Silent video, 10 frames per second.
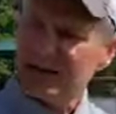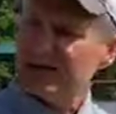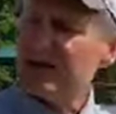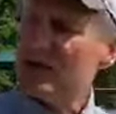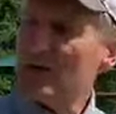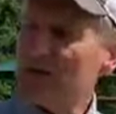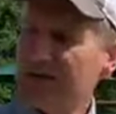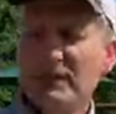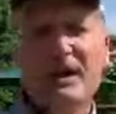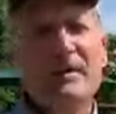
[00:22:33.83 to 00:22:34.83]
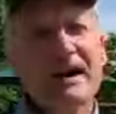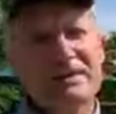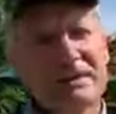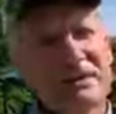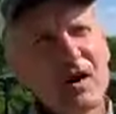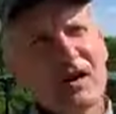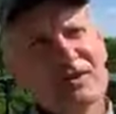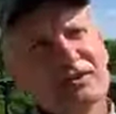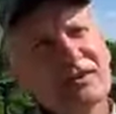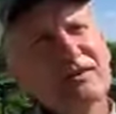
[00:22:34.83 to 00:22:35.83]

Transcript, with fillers: So if you come out to the gardens,